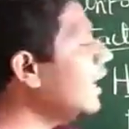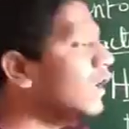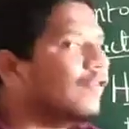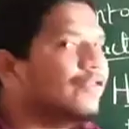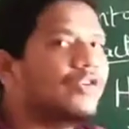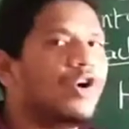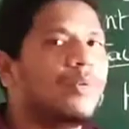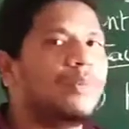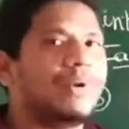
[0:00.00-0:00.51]

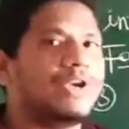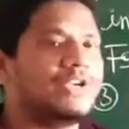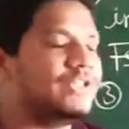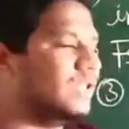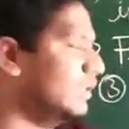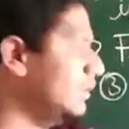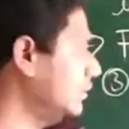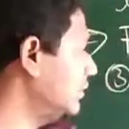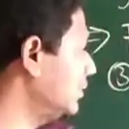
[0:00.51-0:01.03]
of
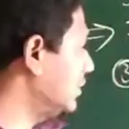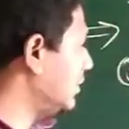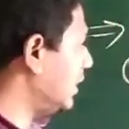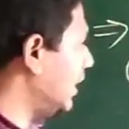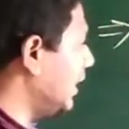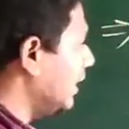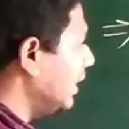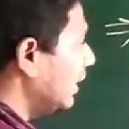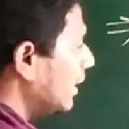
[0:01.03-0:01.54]
evaporation.
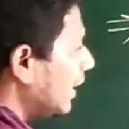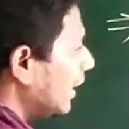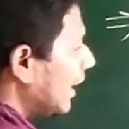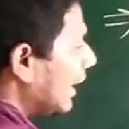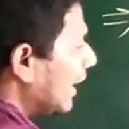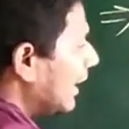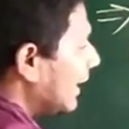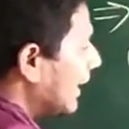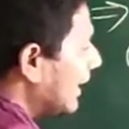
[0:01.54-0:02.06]
Right.
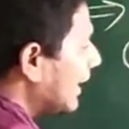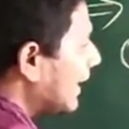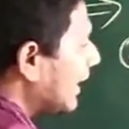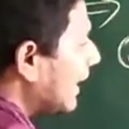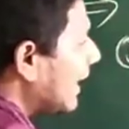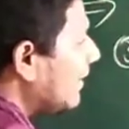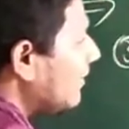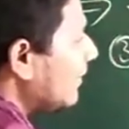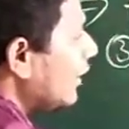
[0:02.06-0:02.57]

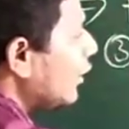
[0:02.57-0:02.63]
Decrease in